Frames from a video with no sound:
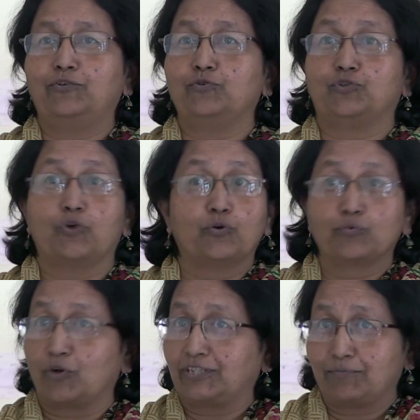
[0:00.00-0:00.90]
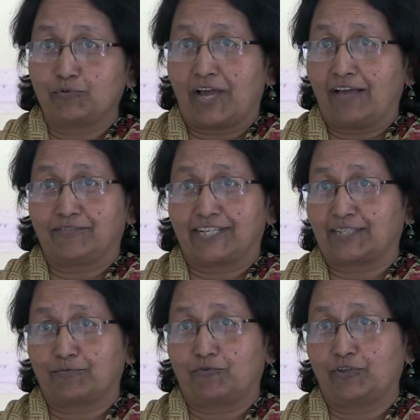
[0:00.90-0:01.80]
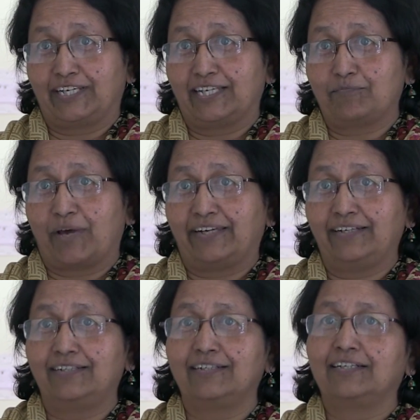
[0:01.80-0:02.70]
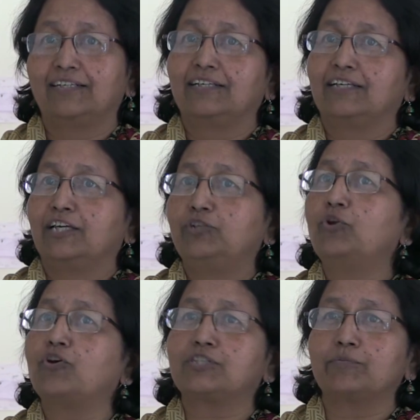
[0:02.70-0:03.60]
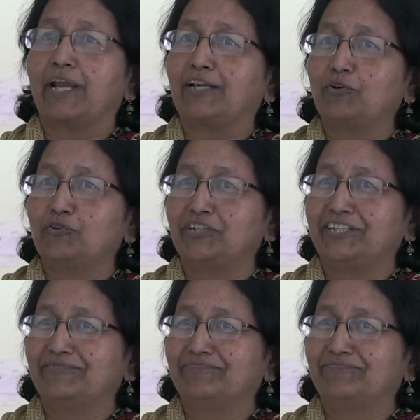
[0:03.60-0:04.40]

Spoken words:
you don't want them to have sex before they get married? You lost the battle already.